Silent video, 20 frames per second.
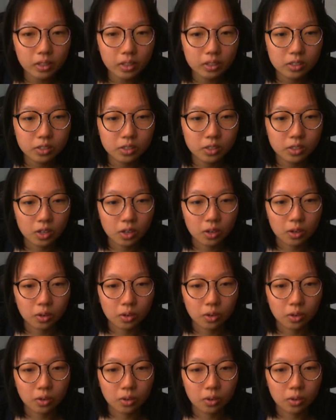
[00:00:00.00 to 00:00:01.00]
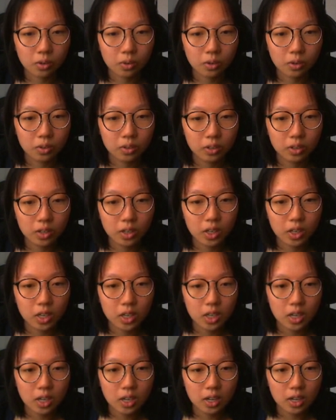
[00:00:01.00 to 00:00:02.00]
So
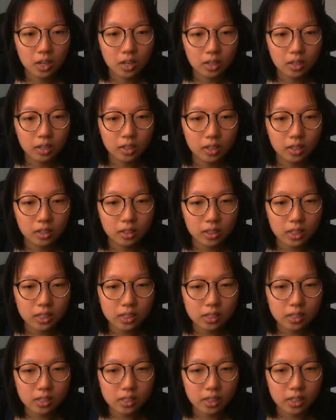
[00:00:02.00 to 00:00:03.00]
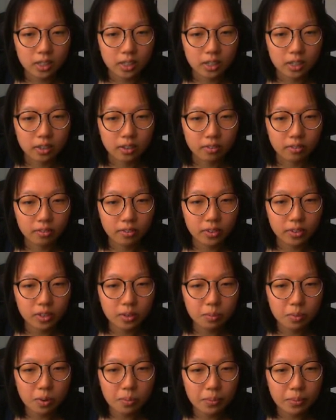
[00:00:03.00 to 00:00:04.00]
let's see, really
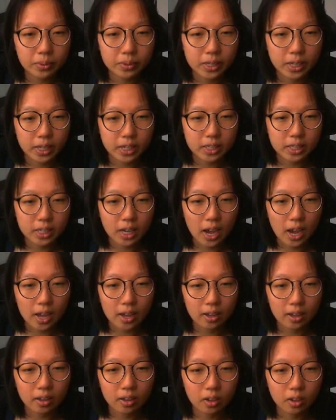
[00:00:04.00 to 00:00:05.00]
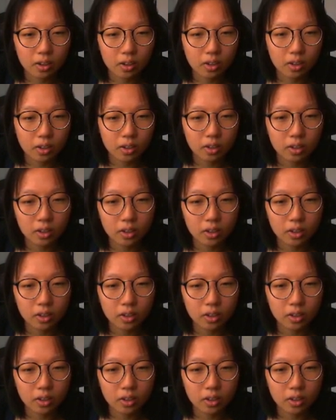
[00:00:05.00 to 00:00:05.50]
more mosaic tile.